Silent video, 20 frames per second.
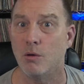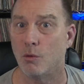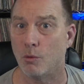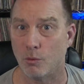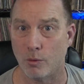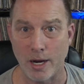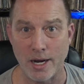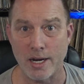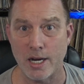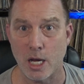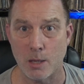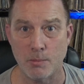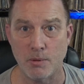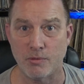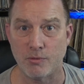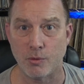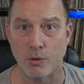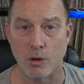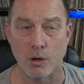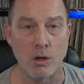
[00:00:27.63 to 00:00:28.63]
right now
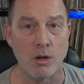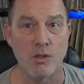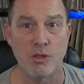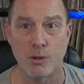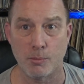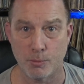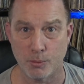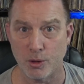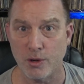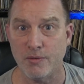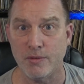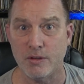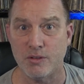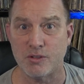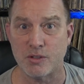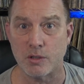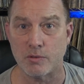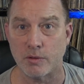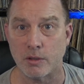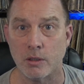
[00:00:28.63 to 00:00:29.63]
before the
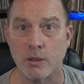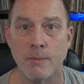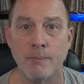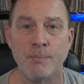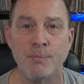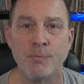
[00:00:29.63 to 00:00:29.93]
preview's over.